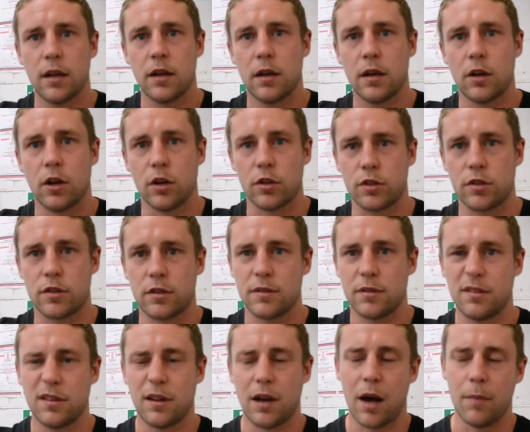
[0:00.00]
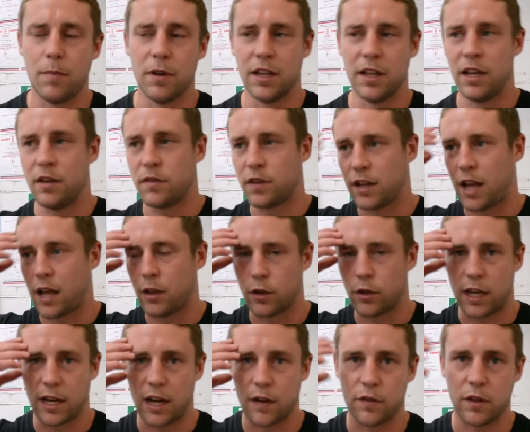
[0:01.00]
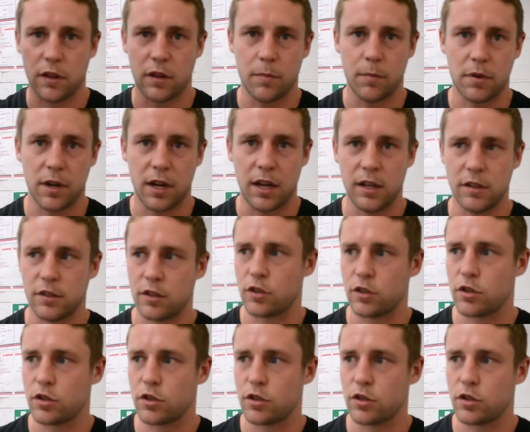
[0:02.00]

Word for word: because I believe in like looking after their brains and